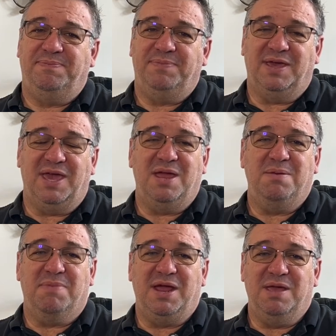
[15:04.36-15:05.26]

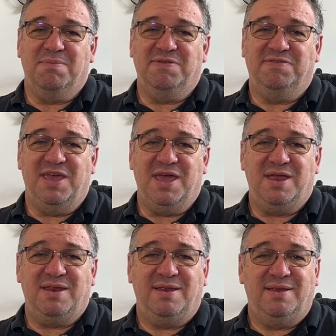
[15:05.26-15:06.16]
Again, my name is
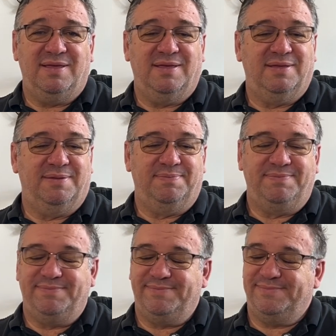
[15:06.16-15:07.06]
Dan.
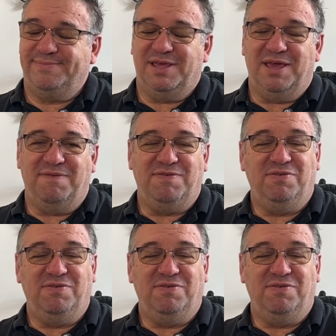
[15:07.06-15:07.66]
If